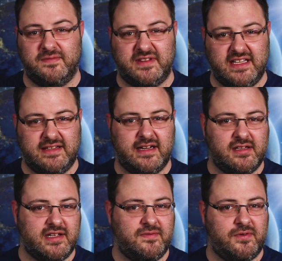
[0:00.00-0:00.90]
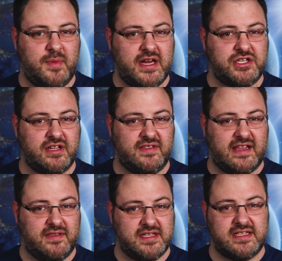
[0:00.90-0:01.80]
of detailed information
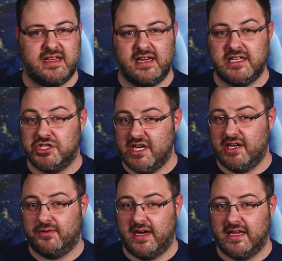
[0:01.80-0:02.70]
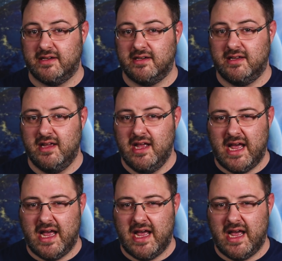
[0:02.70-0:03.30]
that this study generated.